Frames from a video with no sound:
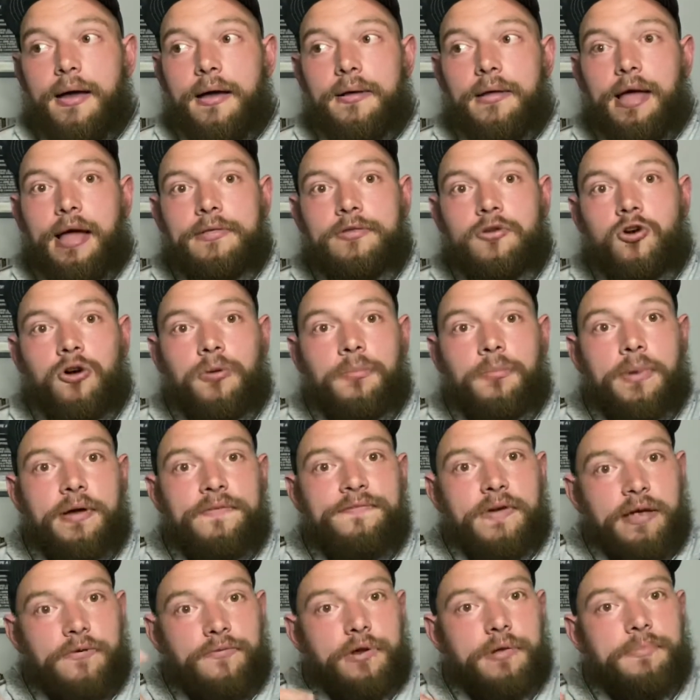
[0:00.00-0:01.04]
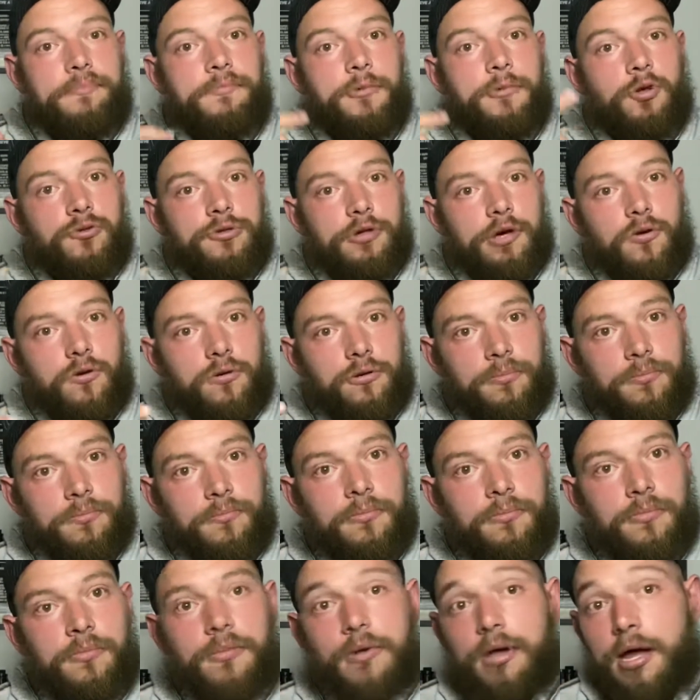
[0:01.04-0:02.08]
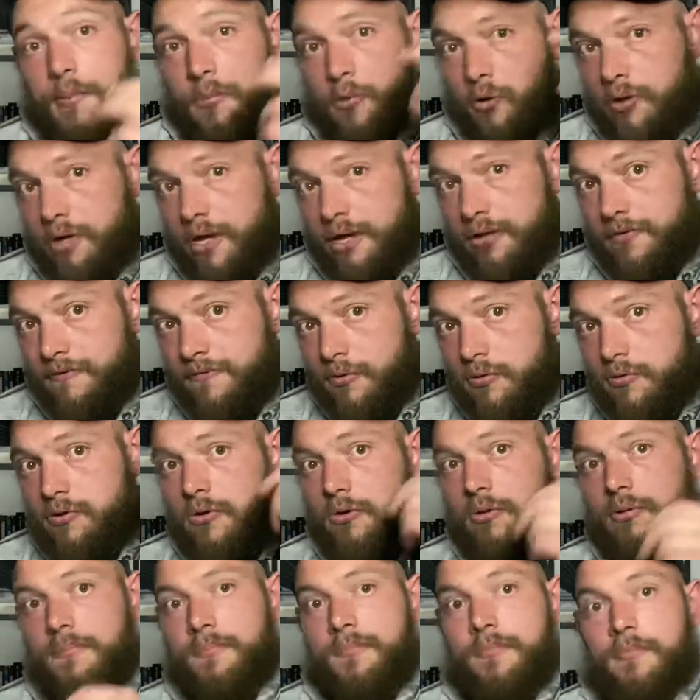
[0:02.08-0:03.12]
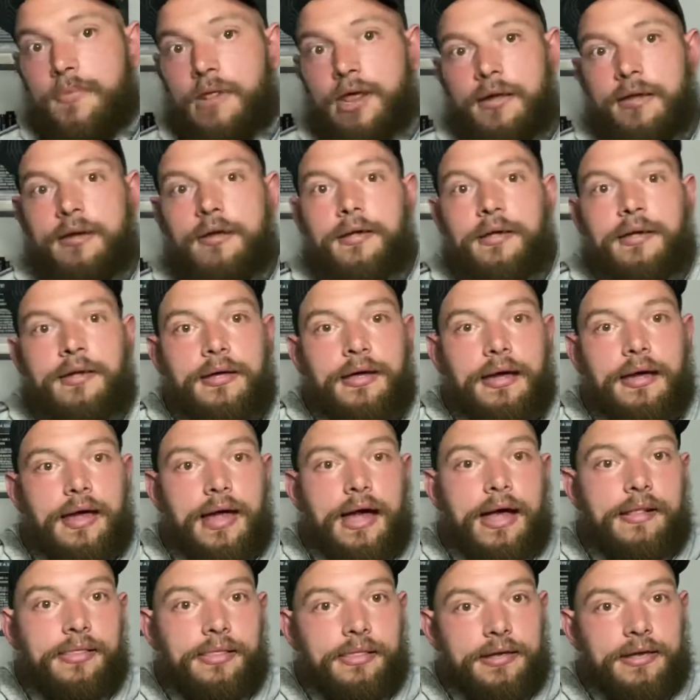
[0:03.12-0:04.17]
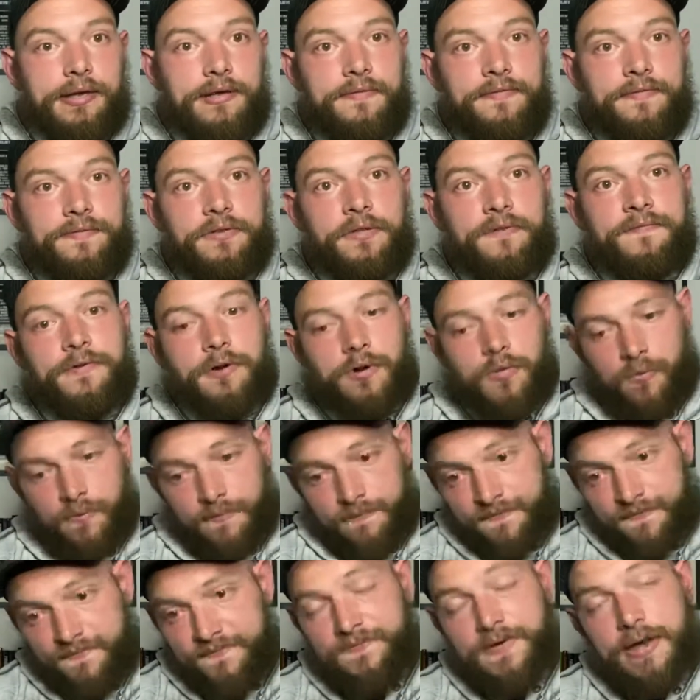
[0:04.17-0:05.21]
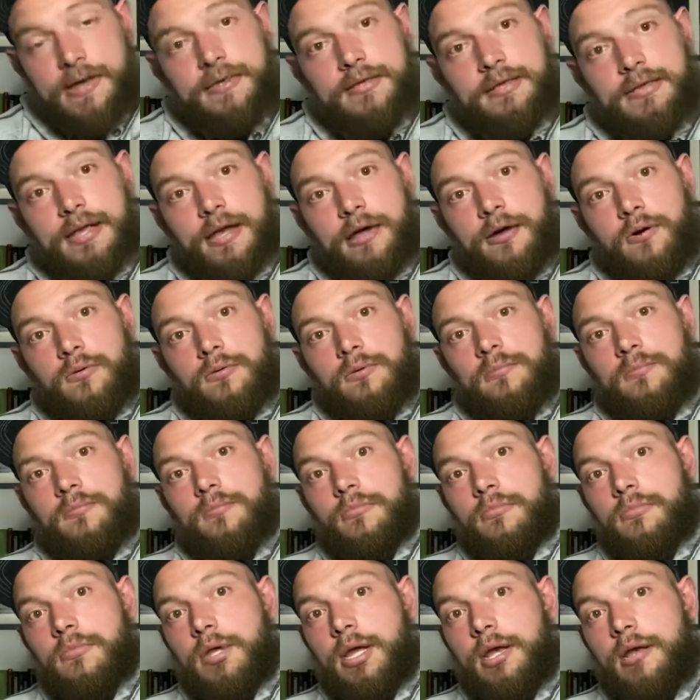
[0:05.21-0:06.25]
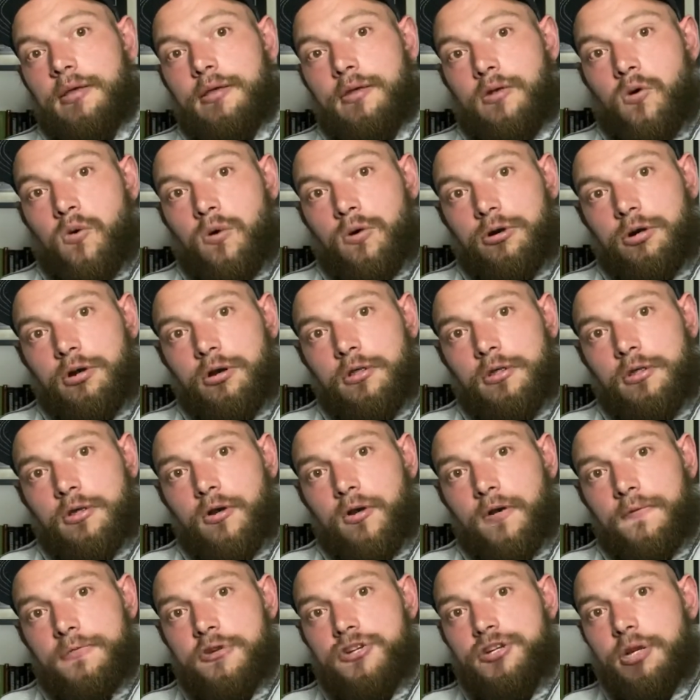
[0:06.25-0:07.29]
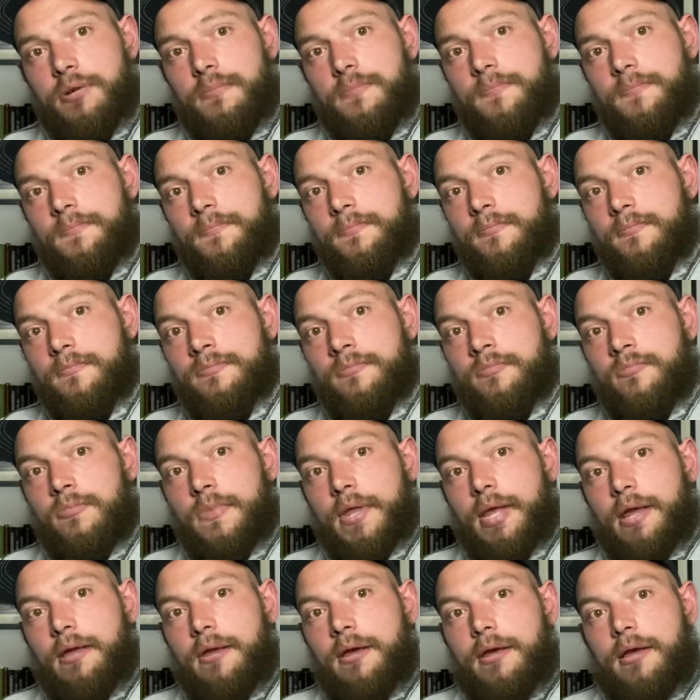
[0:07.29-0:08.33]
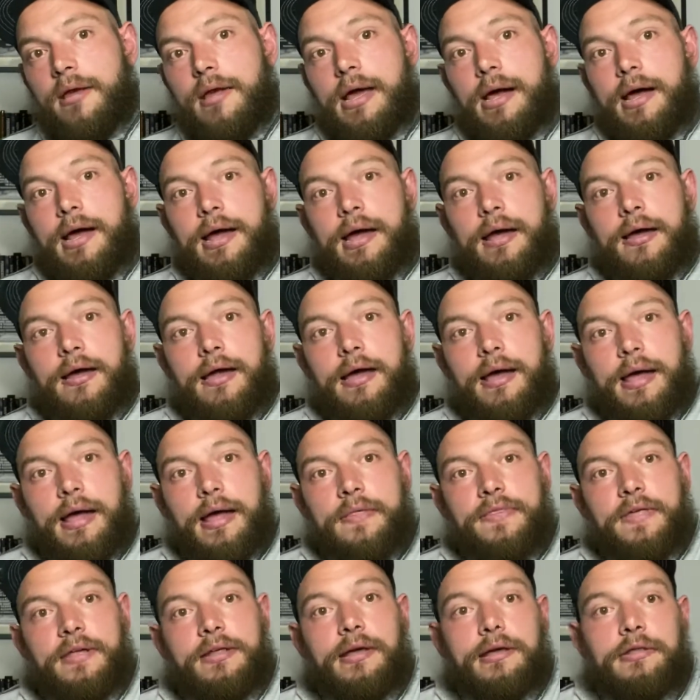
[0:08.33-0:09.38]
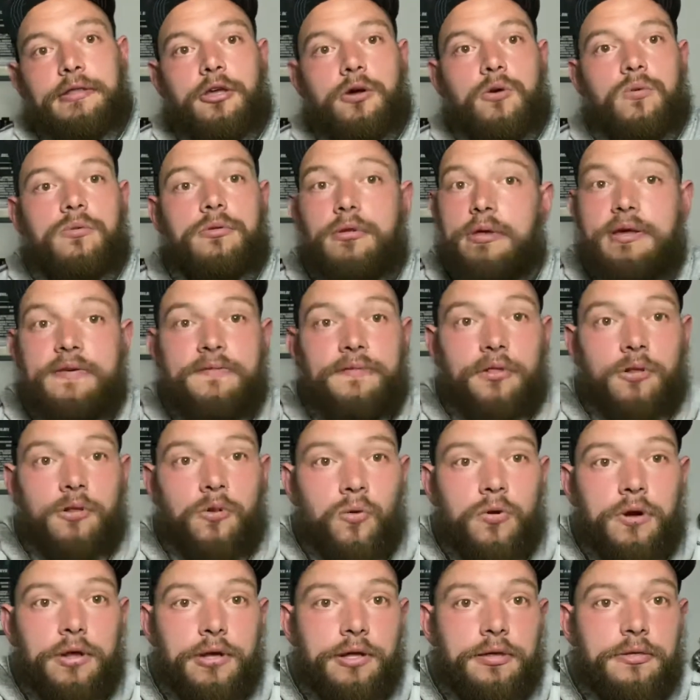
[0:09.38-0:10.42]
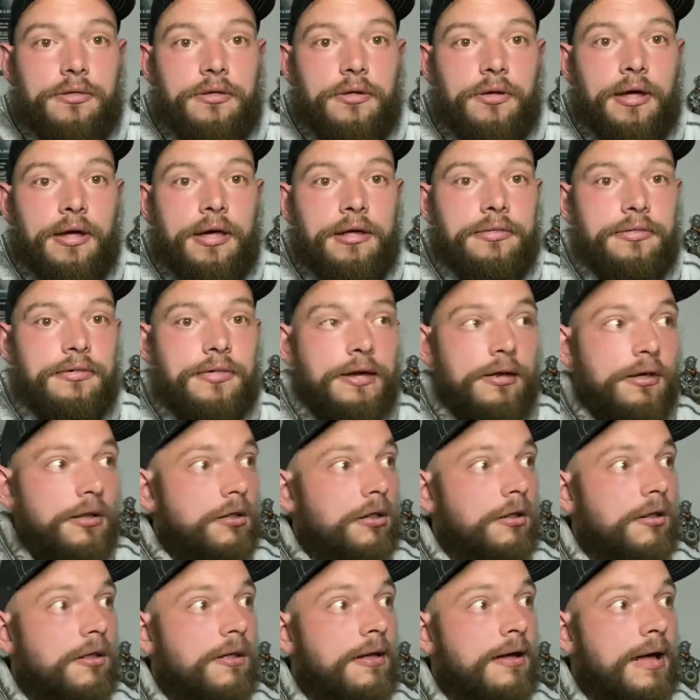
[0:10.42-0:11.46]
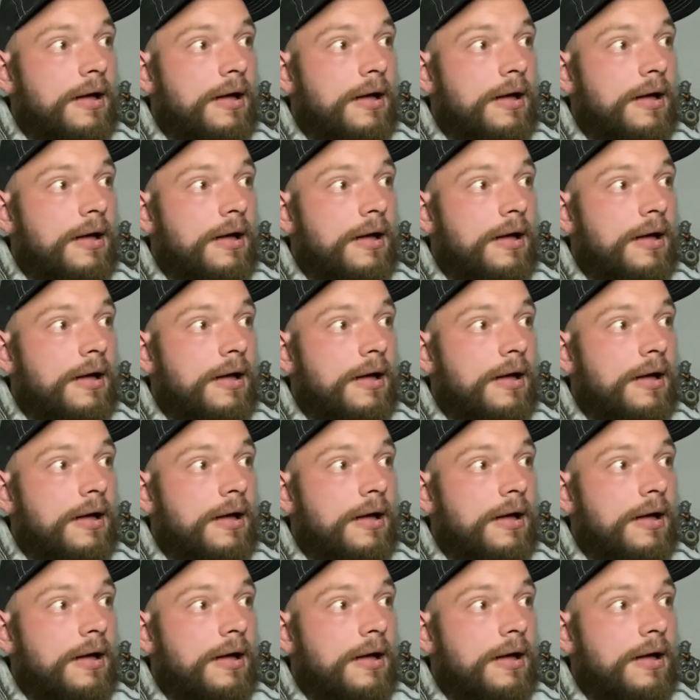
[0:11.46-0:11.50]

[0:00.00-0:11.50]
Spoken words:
I turn my favorite music on, I put headphones on, I leave the phone face down in the corner of the gym, and then I don't even look at it until